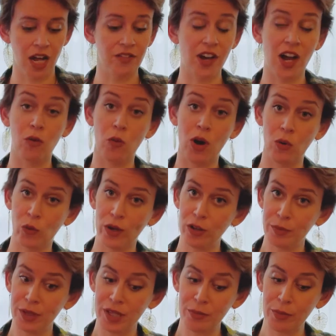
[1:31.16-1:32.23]
got what
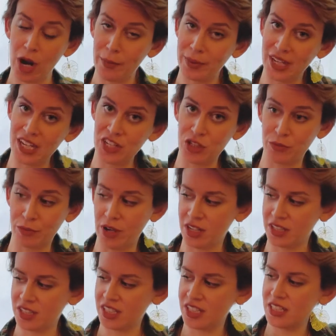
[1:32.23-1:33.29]
will be propagation
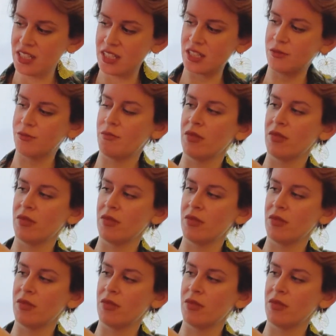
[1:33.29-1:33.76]
boxes.